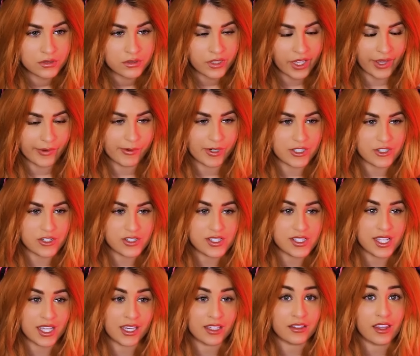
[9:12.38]
Okay, we're just
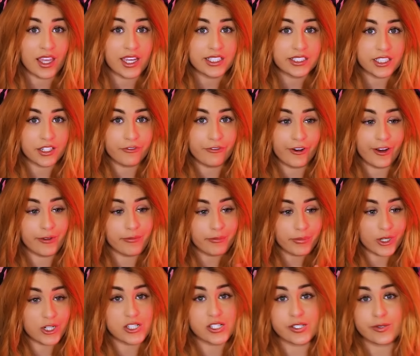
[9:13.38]
seeing like different
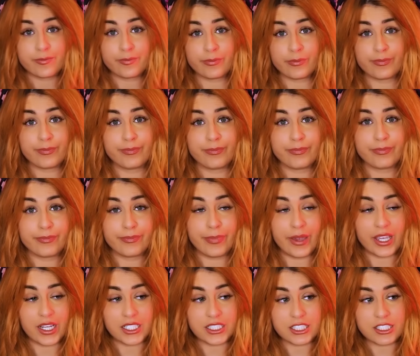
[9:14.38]

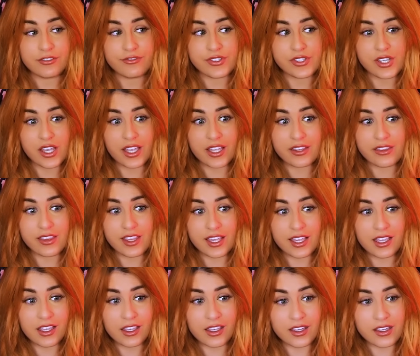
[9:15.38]
perspectives, I
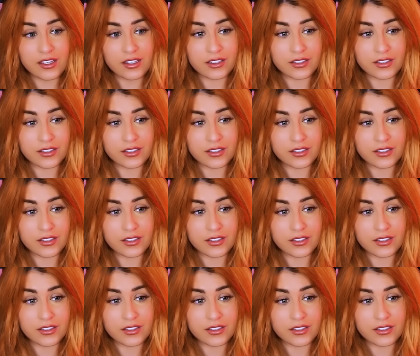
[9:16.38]
think.